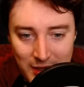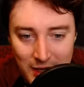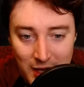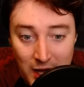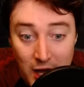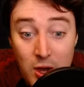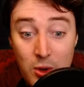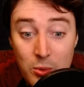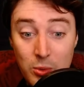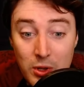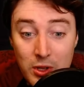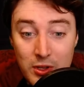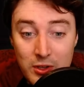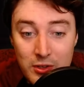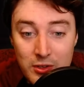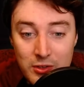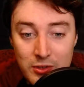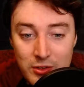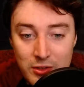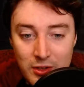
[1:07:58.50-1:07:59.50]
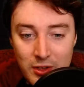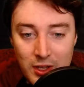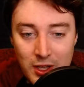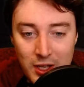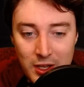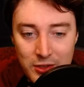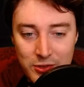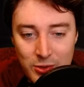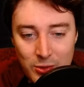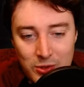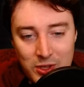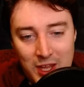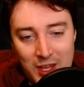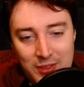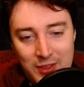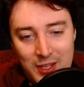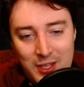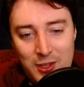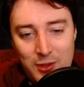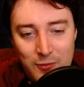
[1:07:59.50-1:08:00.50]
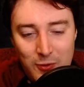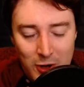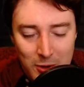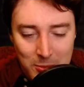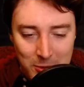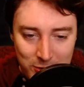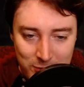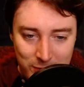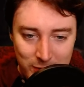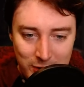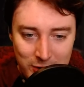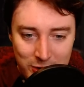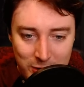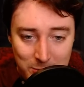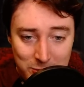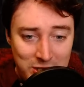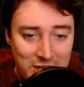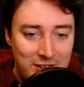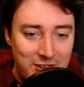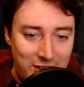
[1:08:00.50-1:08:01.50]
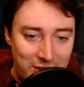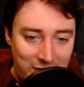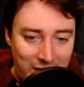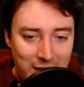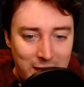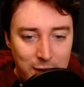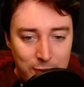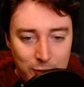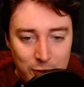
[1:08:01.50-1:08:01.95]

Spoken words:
Oh, Sotke, thank you very much for the super chat. It says thank you for